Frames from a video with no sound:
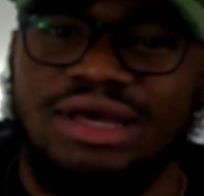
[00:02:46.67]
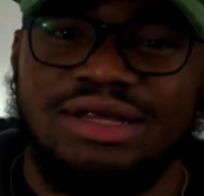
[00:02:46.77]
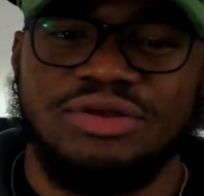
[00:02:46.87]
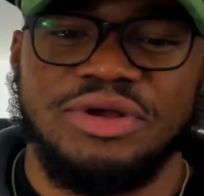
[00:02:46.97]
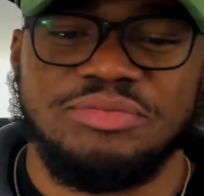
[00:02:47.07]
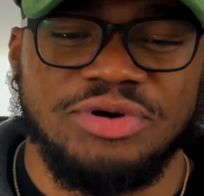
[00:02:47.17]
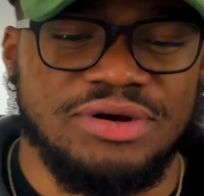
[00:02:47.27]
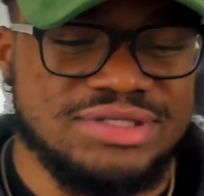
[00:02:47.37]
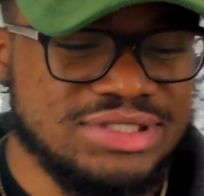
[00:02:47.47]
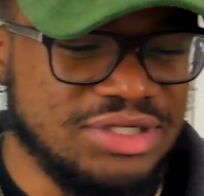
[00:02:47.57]
In
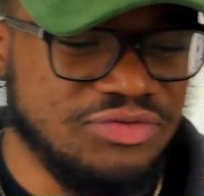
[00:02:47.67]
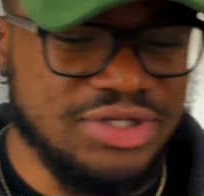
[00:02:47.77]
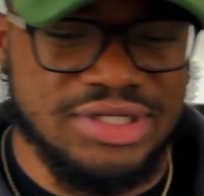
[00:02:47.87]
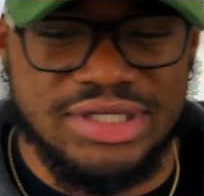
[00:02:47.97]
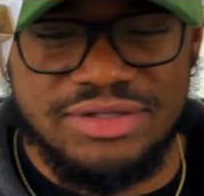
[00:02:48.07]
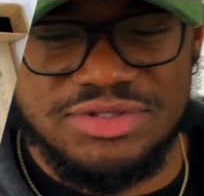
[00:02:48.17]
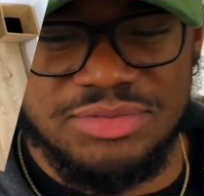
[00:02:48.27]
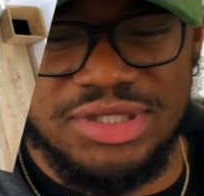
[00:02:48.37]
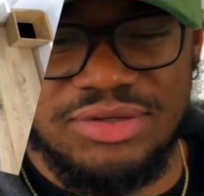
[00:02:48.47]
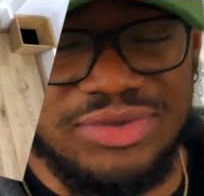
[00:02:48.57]
person, it really gives
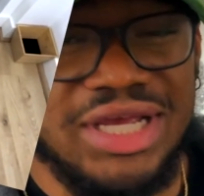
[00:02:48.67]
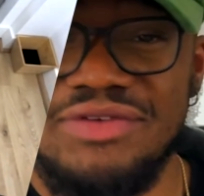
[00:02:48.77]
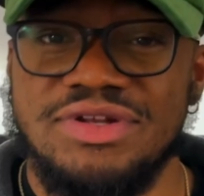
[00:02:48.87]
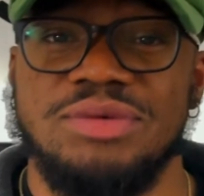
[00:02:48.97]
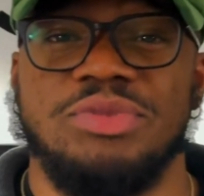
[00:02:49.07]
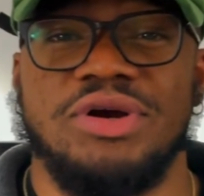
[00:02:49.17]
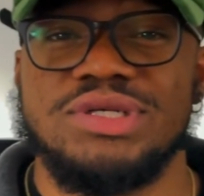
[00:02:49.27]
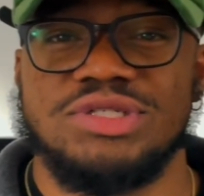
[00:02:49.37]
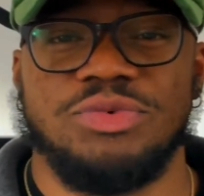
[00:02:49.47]
me, well, not even in person,